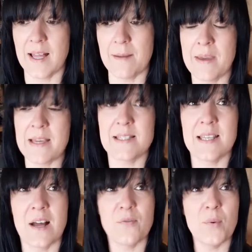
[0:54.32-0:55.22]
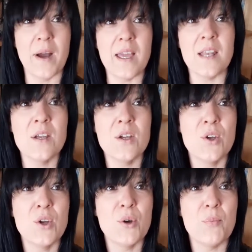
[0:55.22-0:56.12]
meeting after weighing
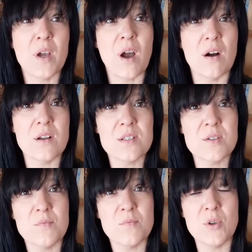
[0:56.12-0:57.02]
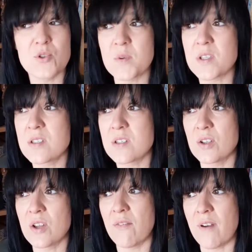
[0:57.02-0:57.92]
because my husband's still
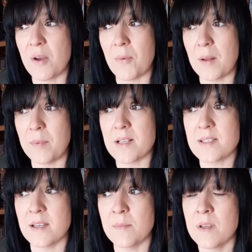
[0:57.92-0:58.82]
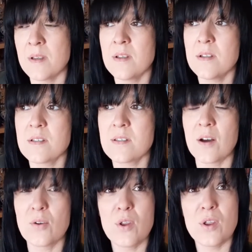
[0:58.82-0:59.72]
not very well, bless him.
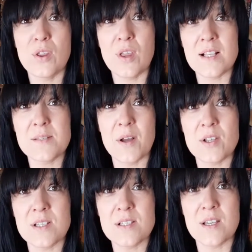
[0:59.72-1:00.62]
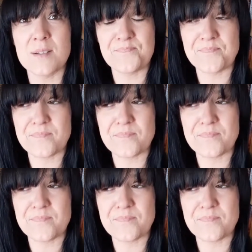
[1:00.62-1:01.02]
So the antibiotics that